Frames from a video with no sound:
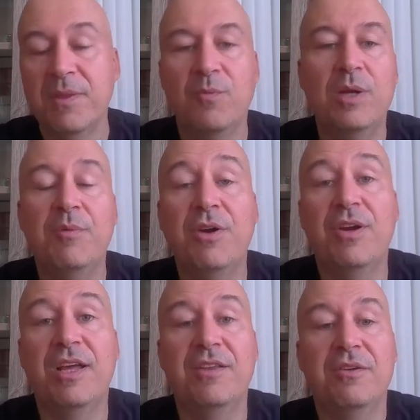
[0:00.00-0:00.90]
One way or
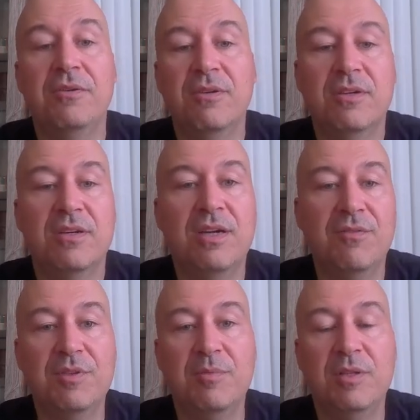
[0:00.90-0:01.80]
another,
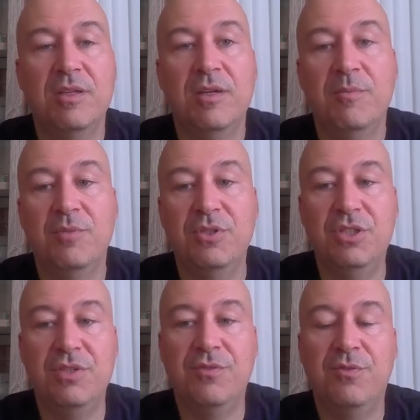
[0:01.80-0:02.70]
comfortable
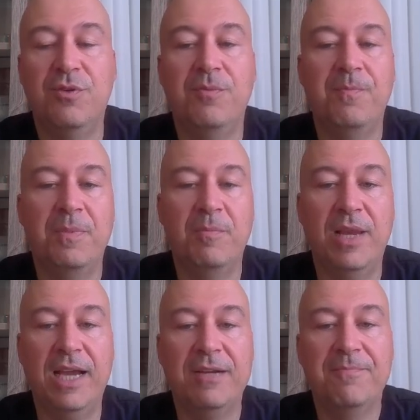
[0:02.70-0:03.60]
position for black.